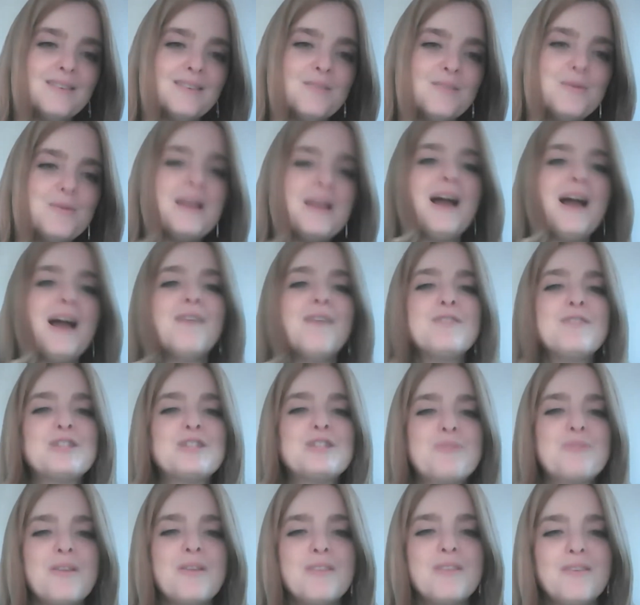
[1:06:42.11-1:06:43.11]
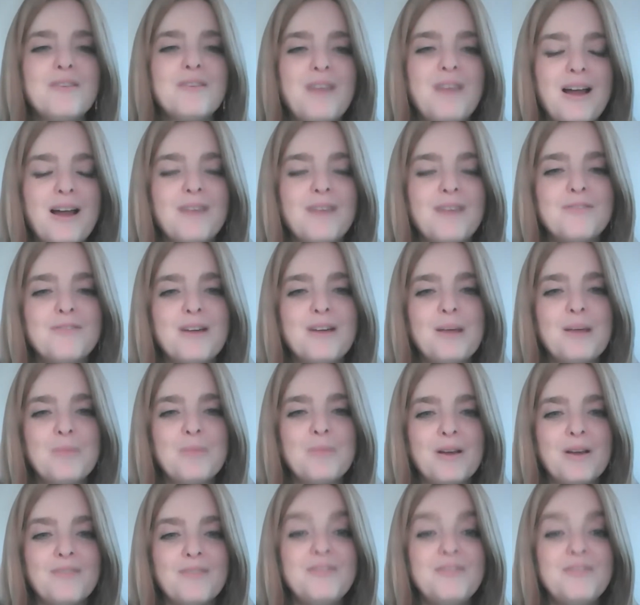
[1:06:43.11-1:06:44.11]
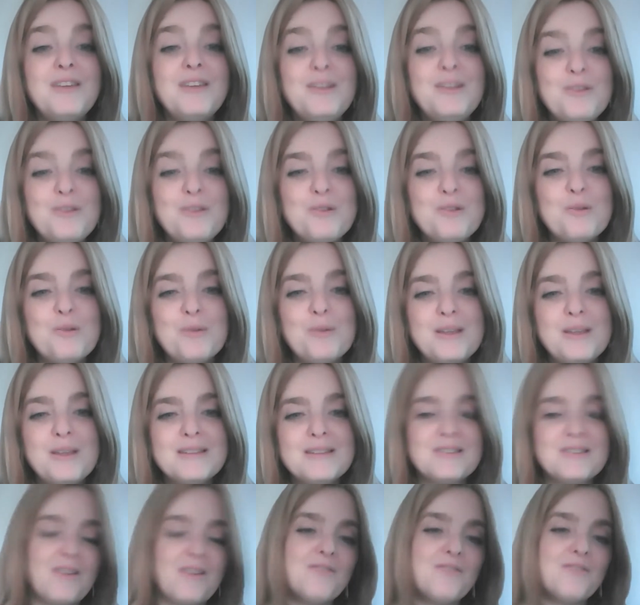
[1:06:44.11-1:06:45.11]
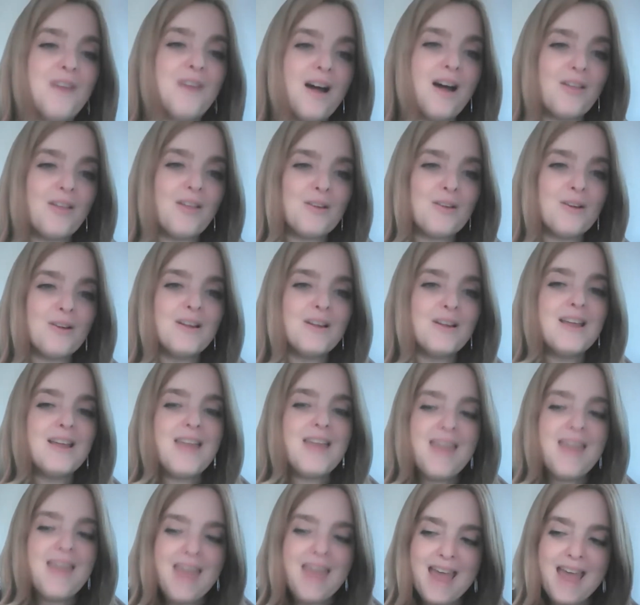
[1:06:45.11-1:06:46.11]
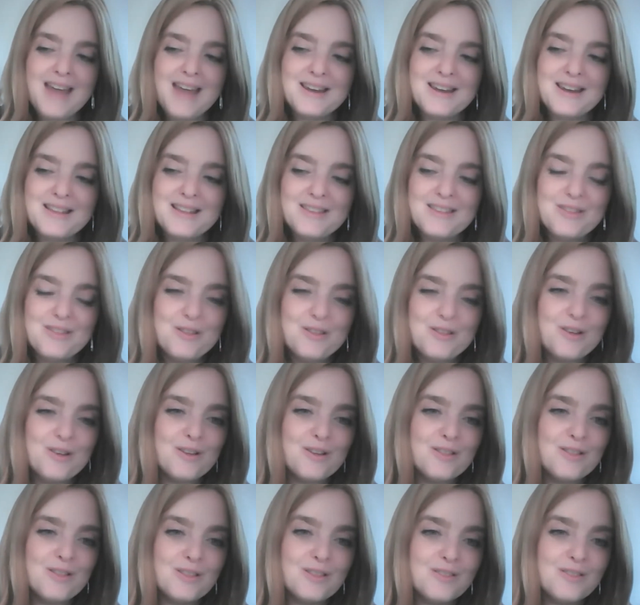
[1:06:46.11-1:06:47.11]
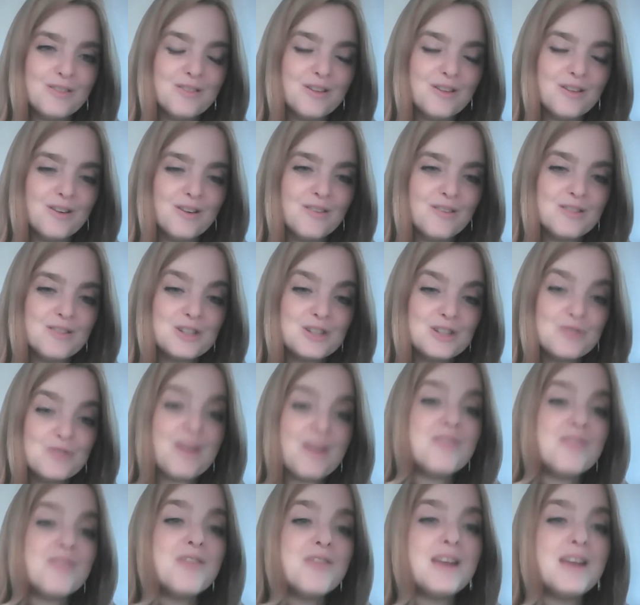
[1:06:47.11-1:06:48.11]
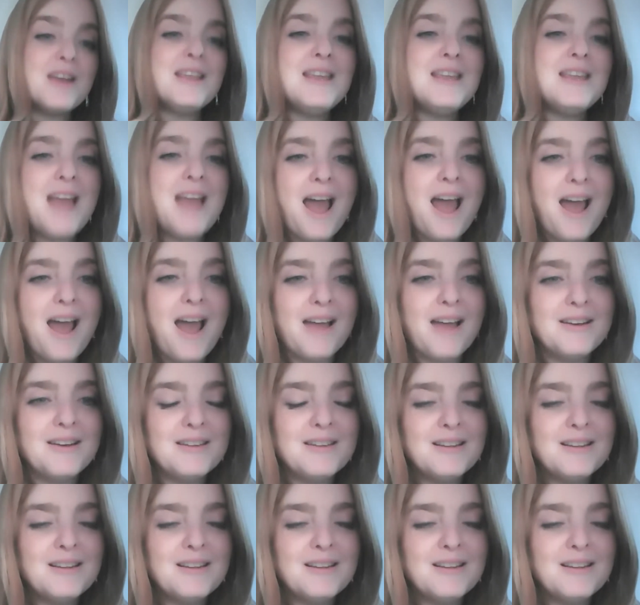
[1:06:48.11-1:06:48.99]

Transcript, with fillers: we have the strength of Avraham Avinu he is our father and the the strength that he had